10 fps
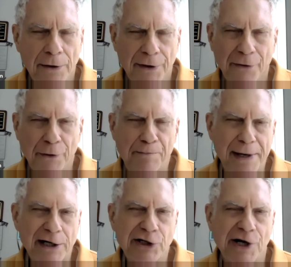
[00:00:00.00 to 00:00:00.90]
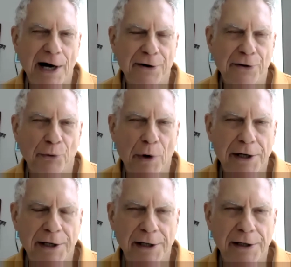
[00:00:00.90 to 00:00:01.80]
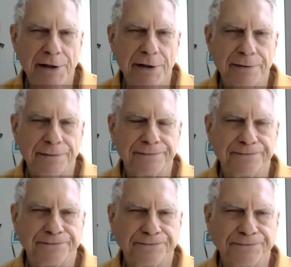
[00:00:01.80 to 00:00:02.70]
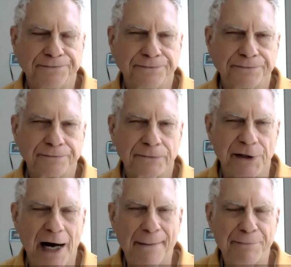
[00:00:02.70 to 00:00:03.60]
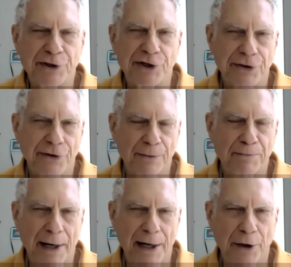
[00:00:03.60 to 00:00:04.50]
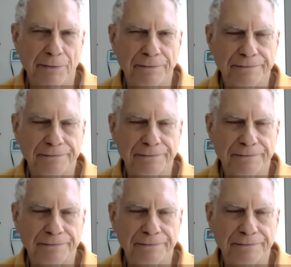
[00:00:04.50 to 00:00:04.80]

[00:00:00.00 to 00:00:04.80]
Now the back side of the right hand, the opposite of the palm.